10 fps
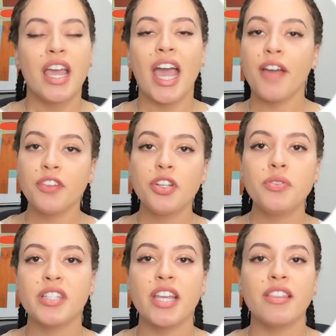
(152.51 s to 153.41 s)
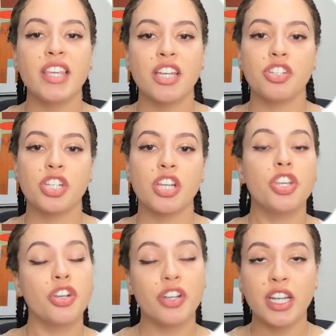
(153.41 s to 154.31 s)
After you state the engine,
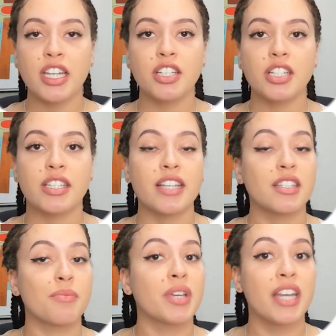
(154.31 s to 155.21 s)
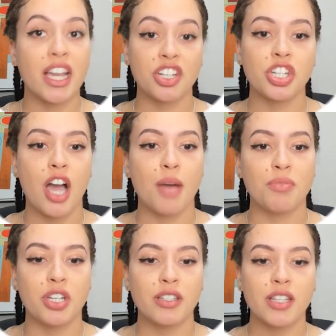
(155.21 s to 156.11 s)
you're going to need to state some connection
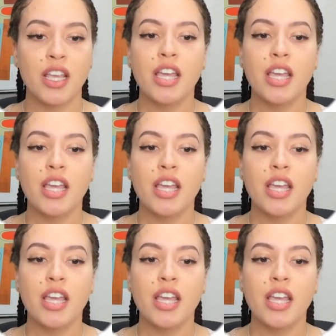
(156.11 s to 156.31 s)
options.